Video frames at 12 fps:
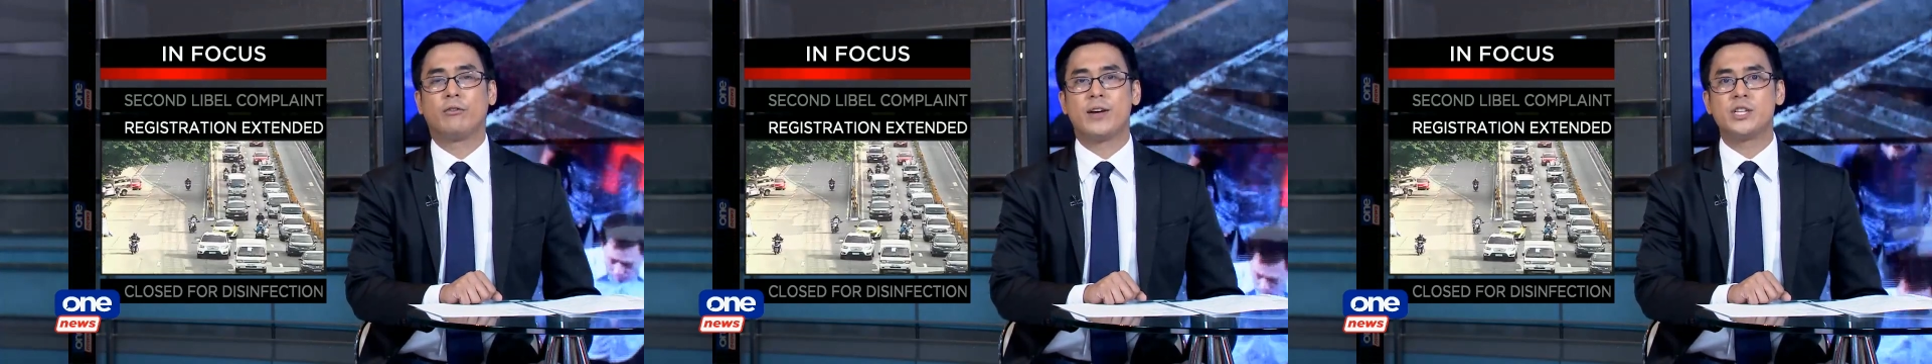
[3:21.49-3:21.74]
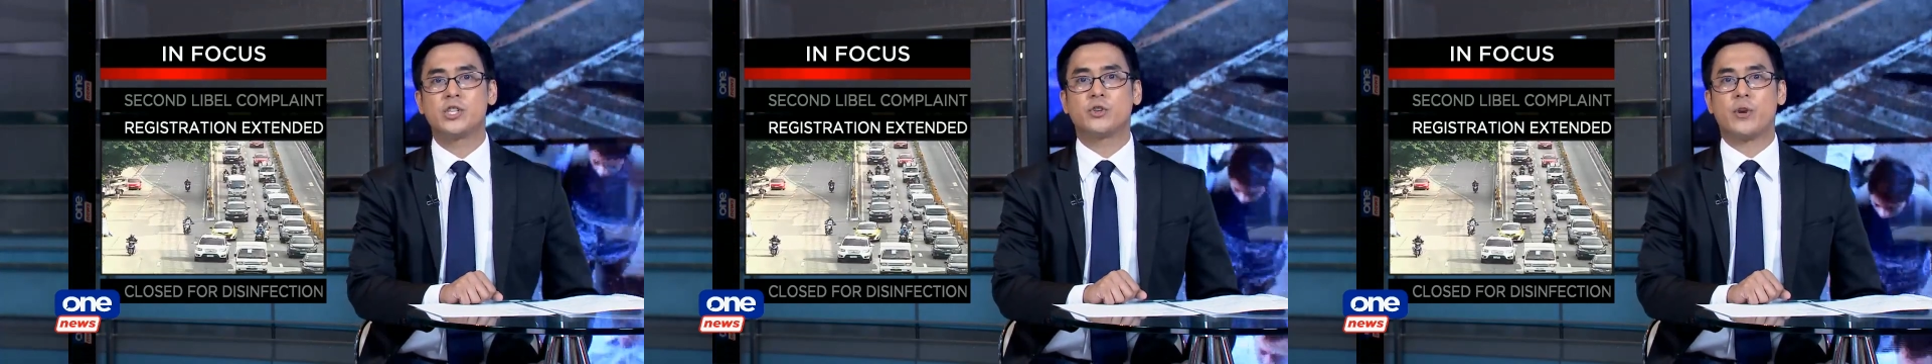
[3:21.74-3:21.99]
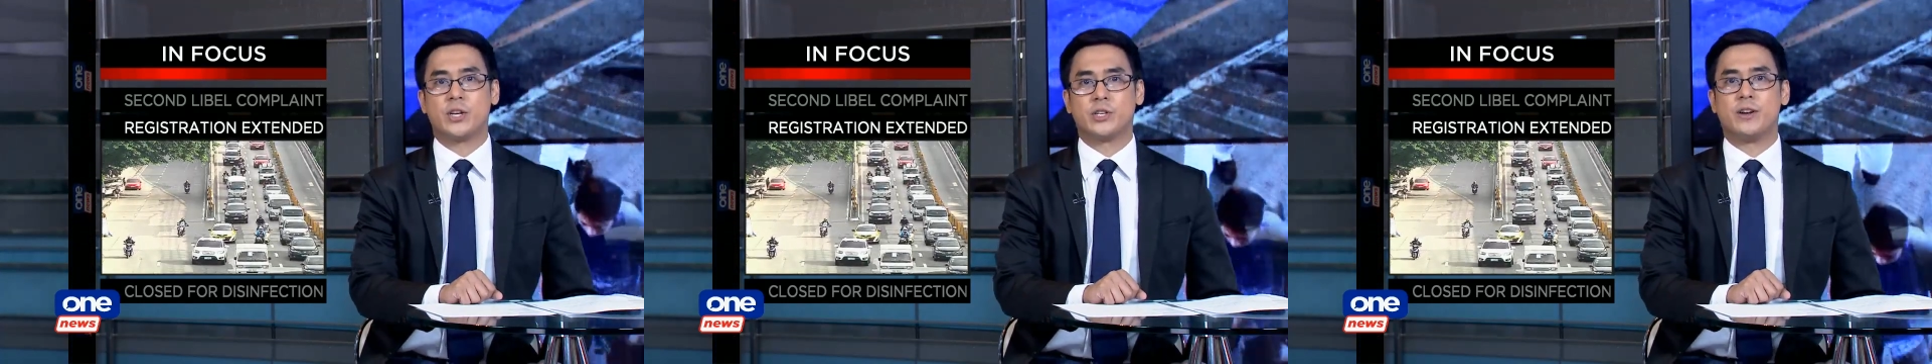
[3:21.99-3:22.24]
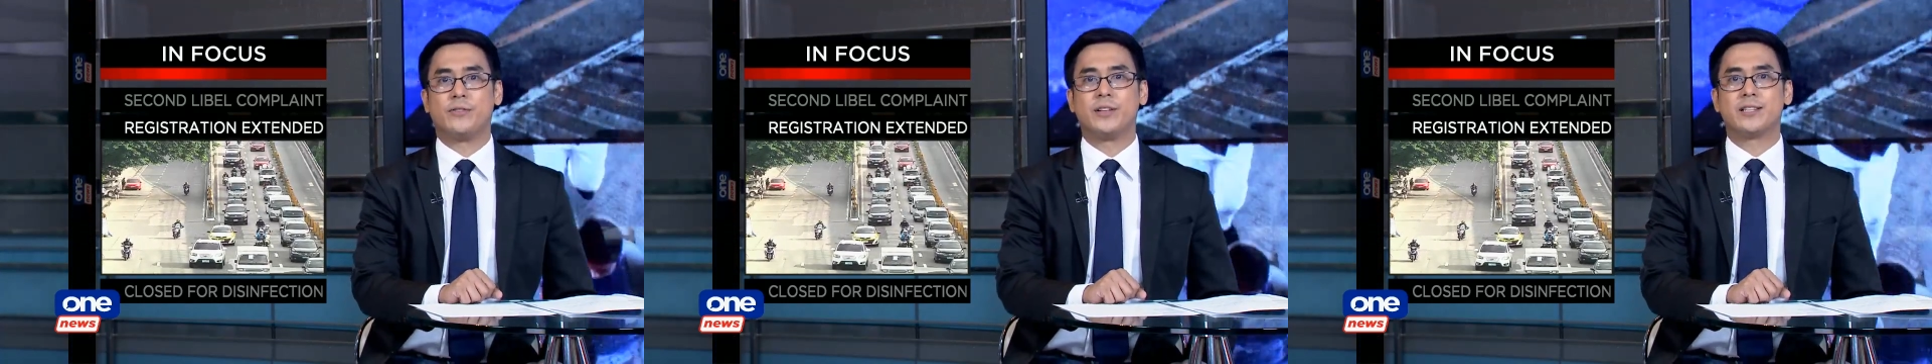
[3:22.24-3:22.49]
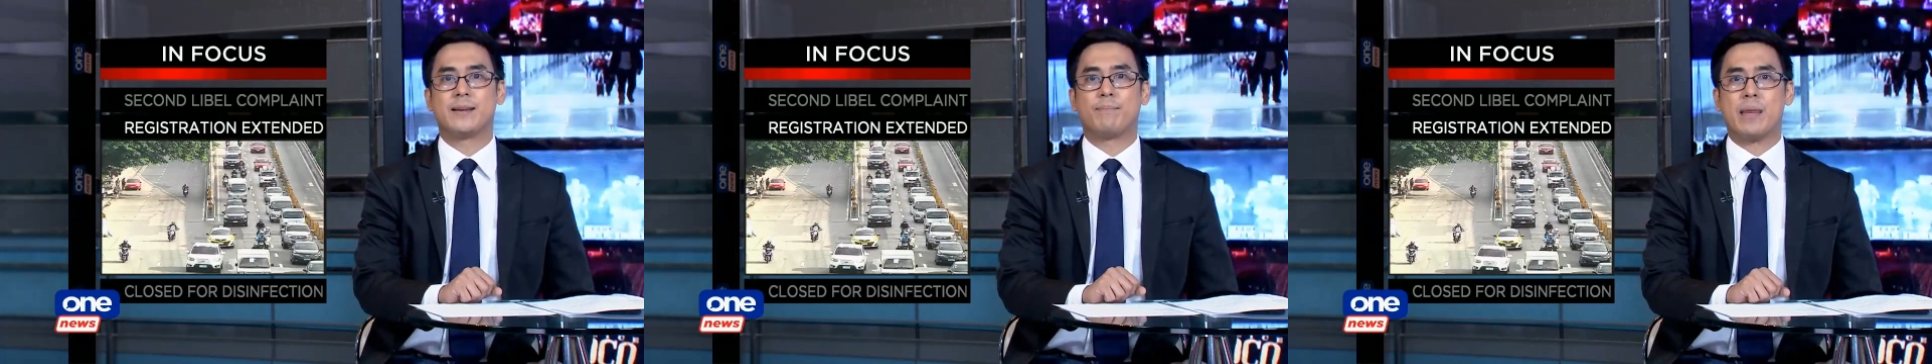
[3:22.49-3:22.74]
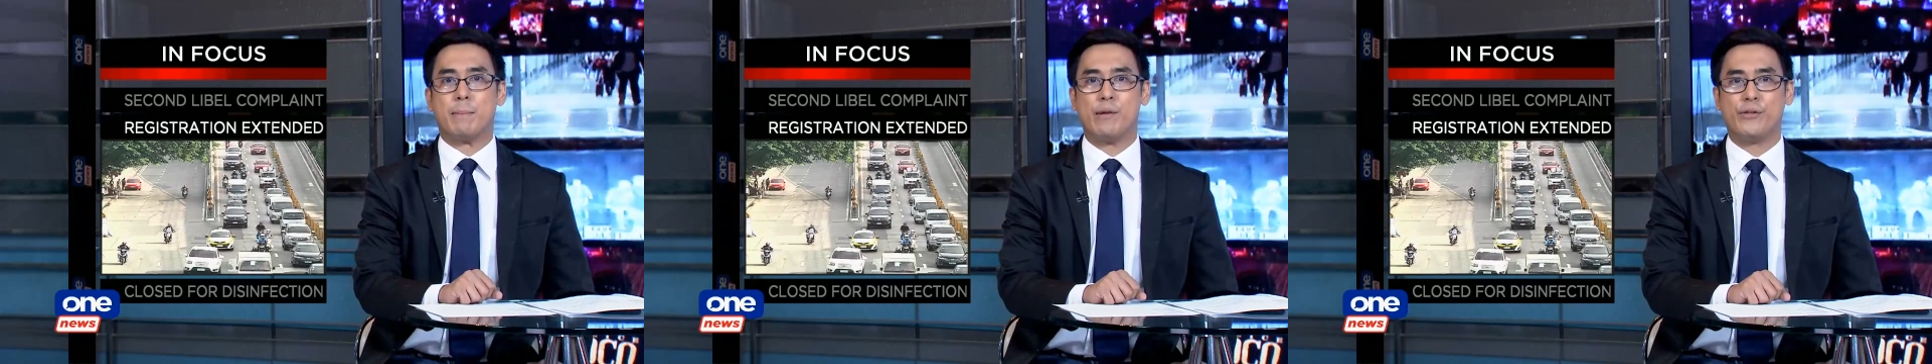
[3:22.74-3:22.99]
registration until
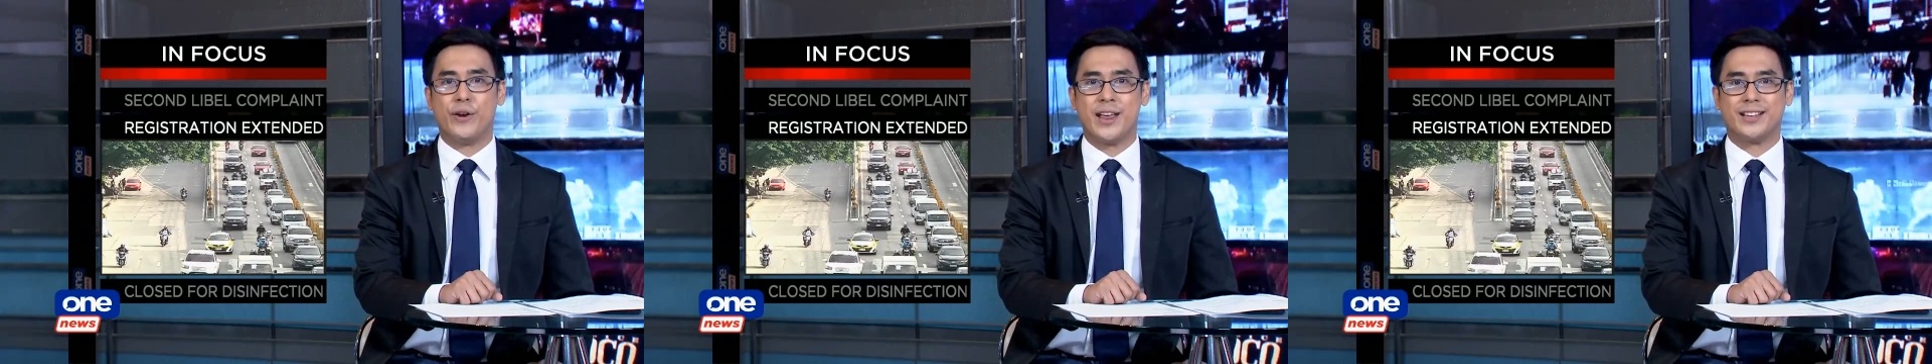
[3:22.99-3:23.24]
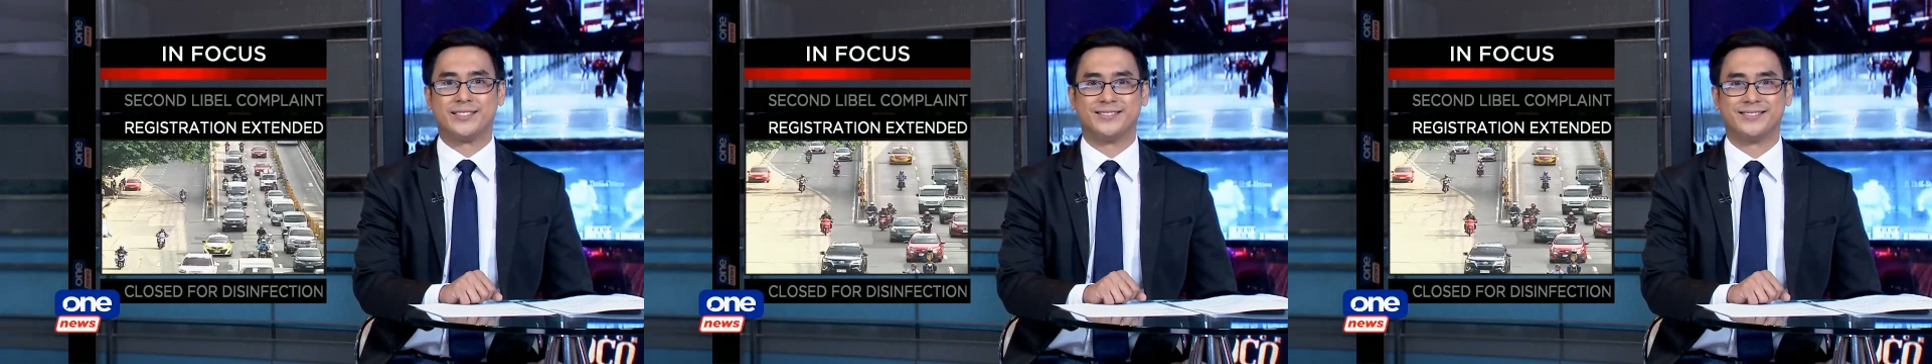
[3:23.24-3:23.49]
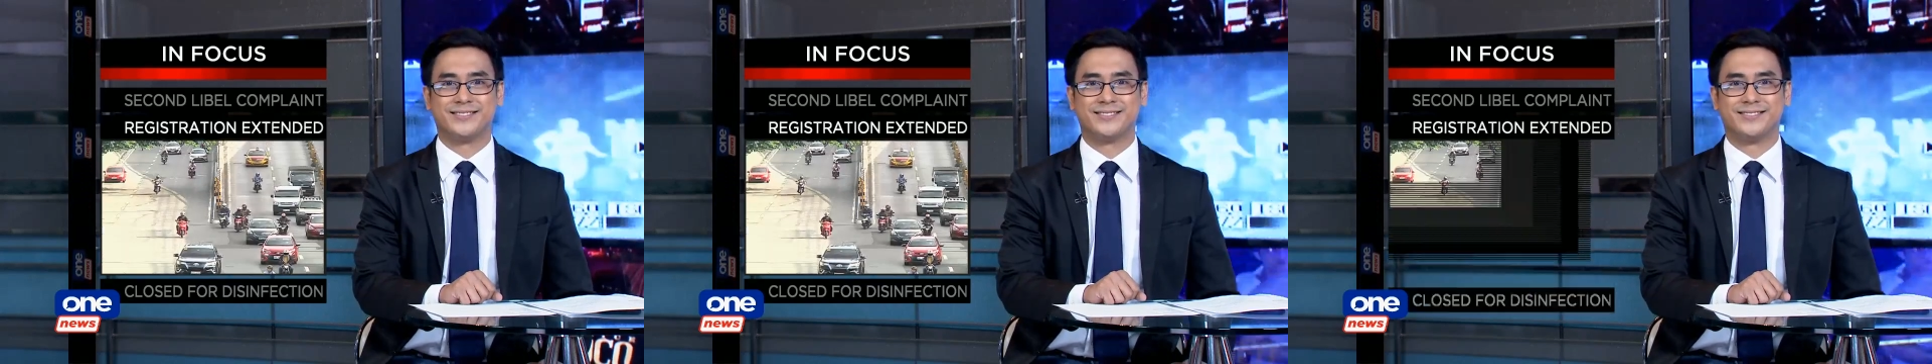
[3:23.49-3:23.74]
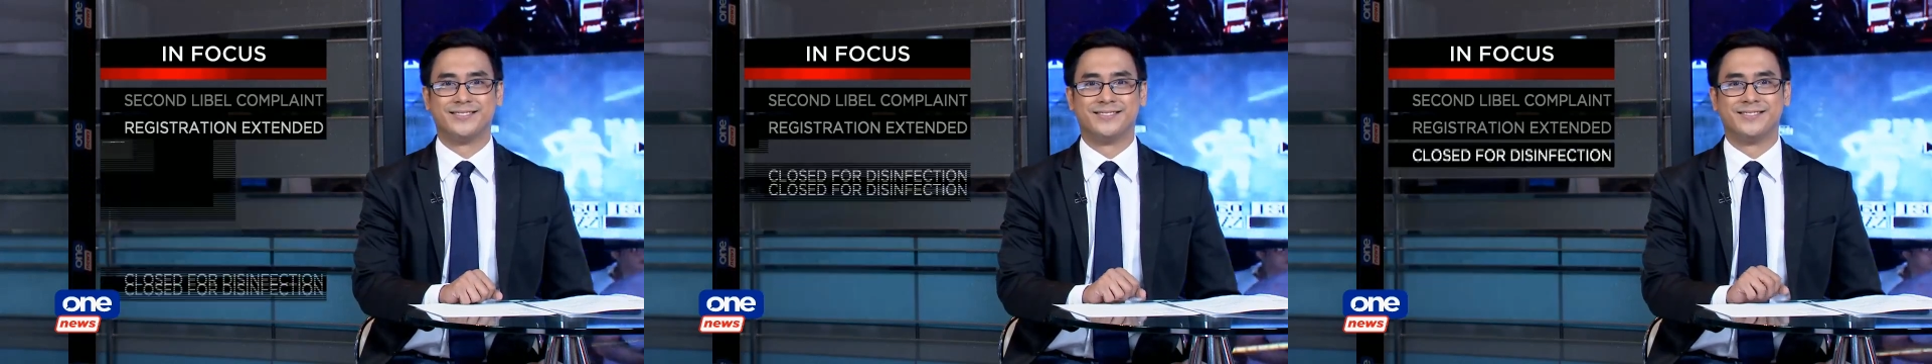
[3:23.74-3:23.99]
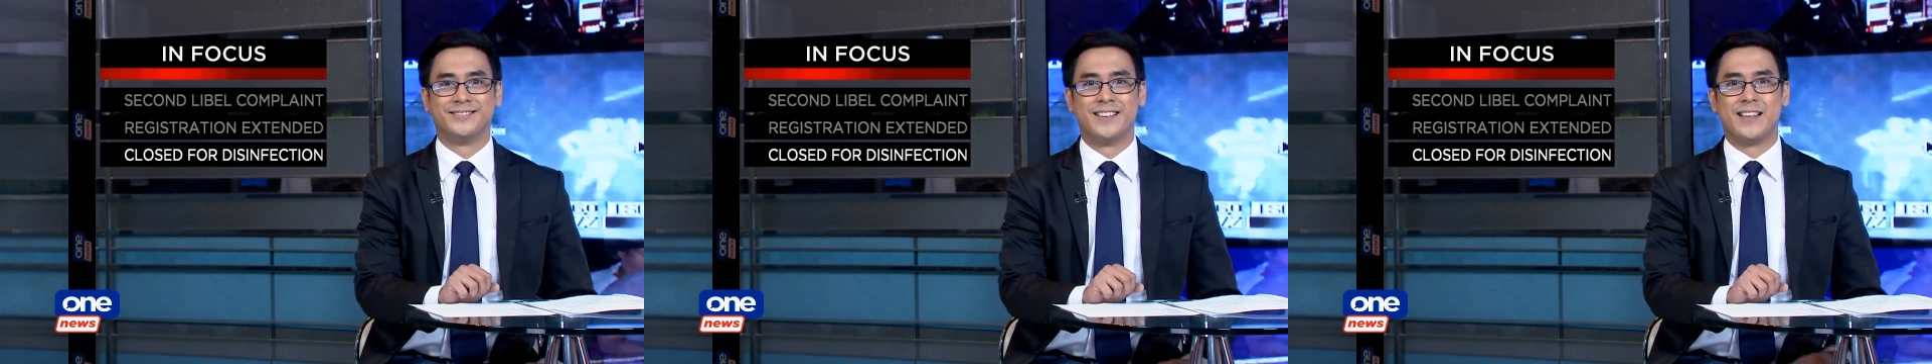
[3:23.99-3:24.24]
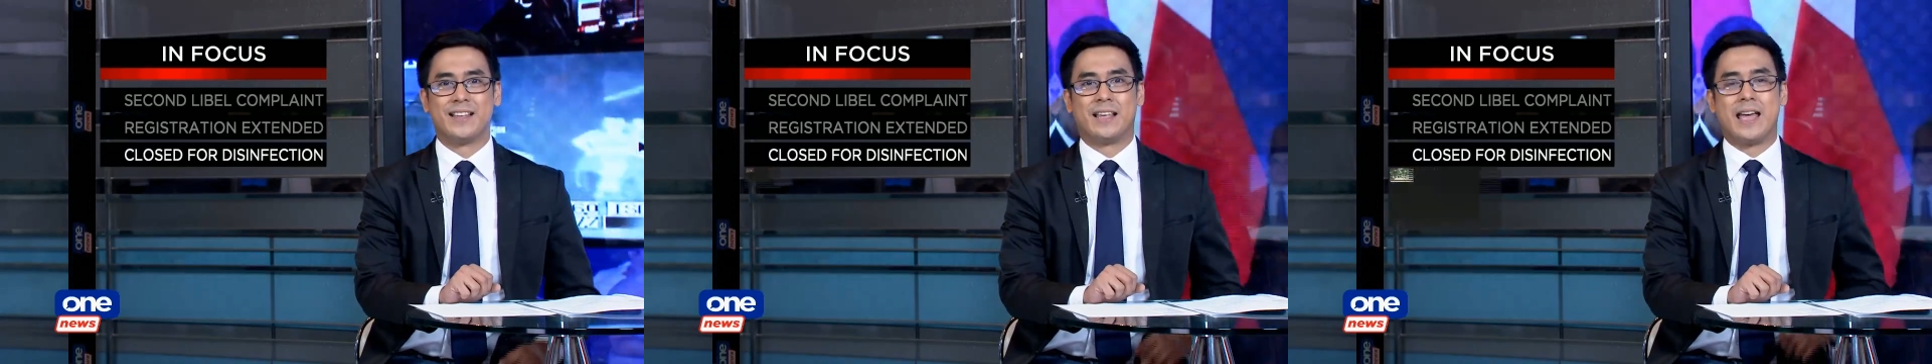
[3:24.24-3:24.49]
September 3.
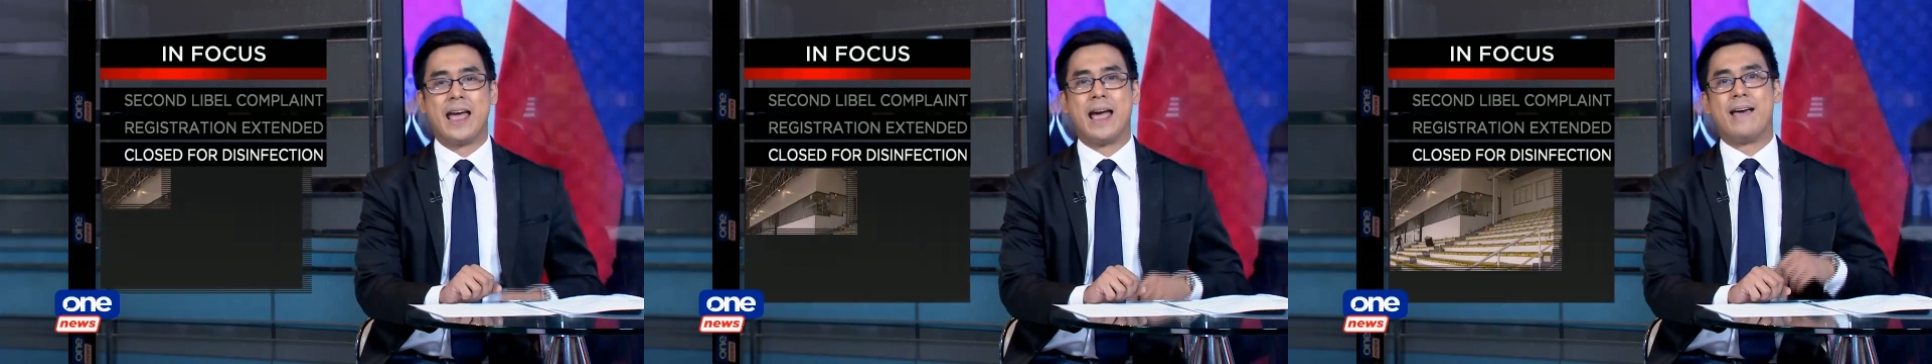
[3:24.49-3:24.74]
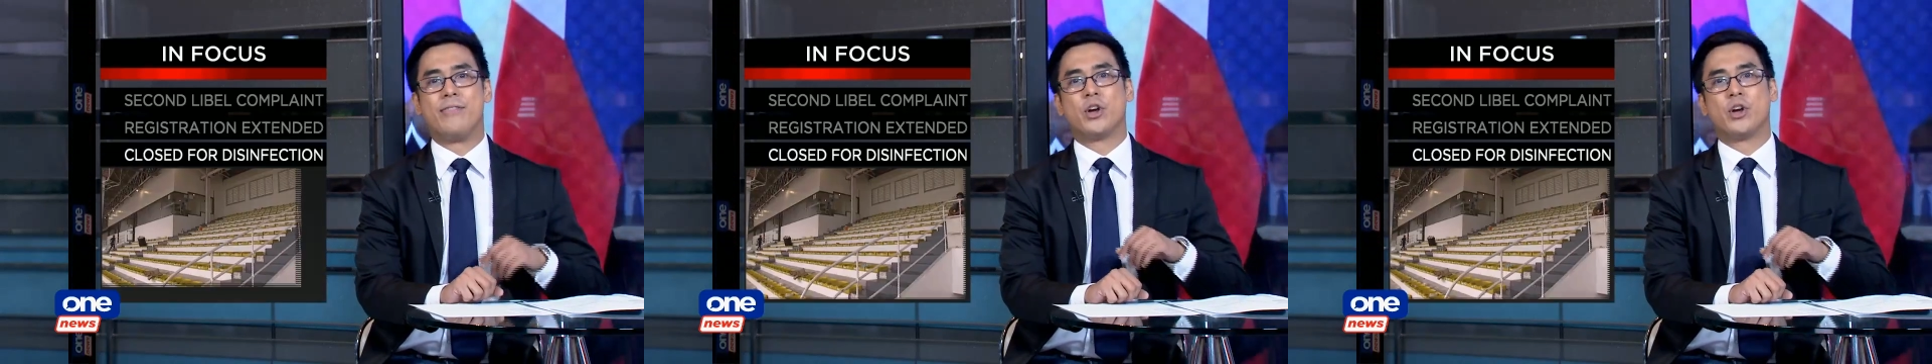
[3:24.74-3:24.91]
And the